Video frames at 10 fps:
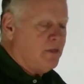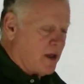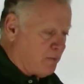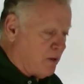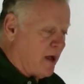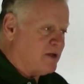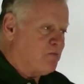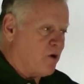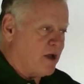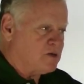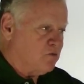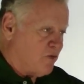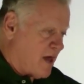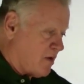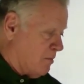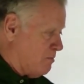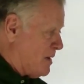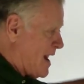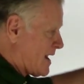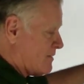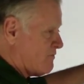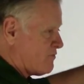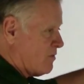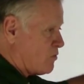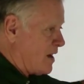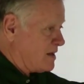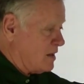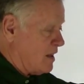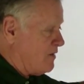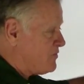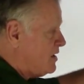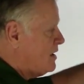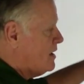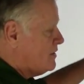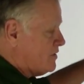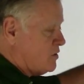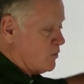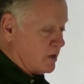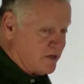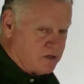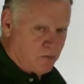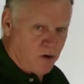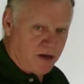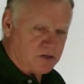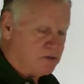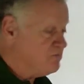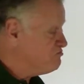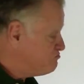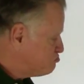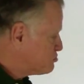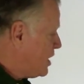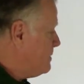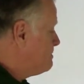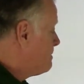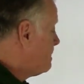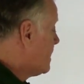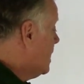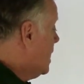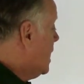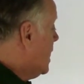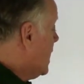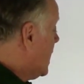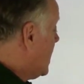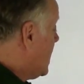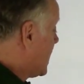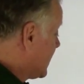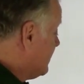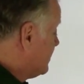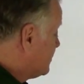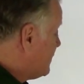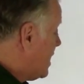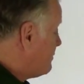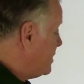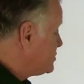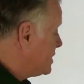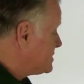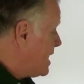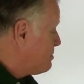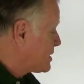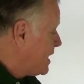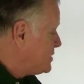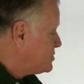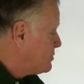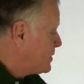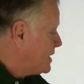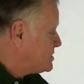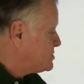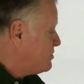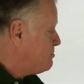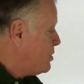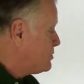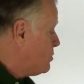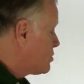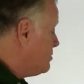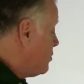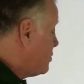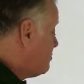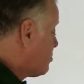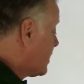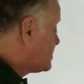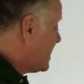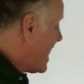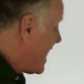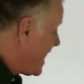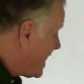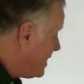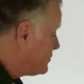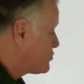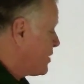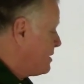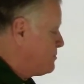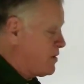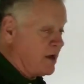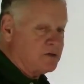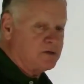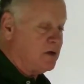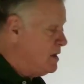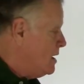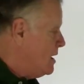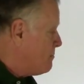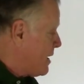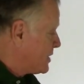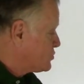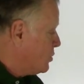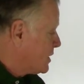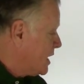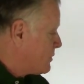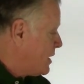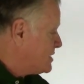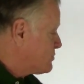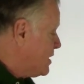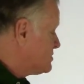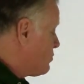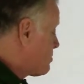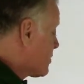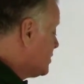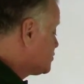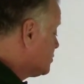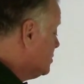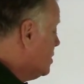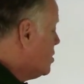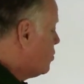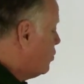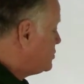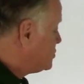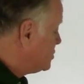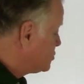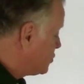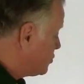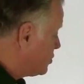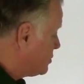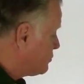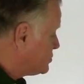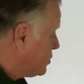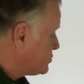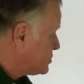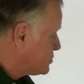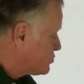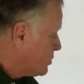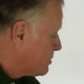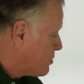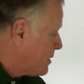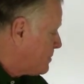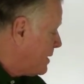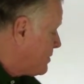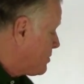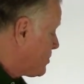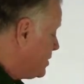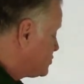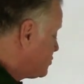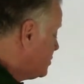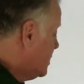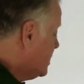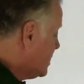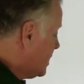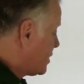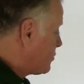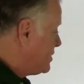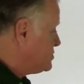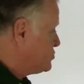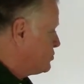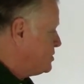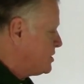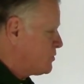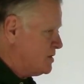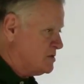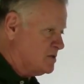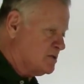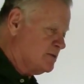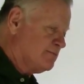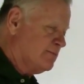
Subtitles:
That applies brakes. Move the handle back from right to left. Then you release the brakes. Okay? Again, this valve initiates application and releases of both locomotive brakes and train brakes by controlling equalizing reservoir pressure, which in turn results in controlling brake pipe air pressure increases or decreases.